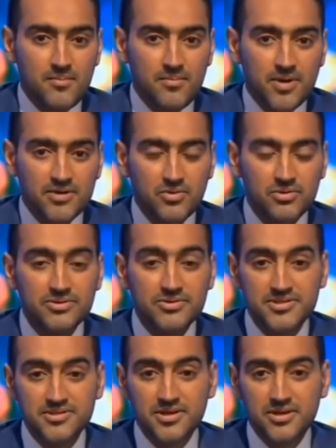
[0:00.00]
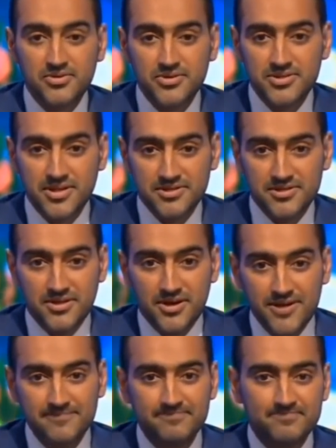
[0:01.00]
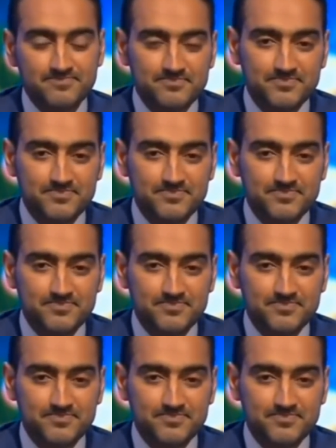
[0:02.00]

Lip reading: But of all the things that I could say tonight,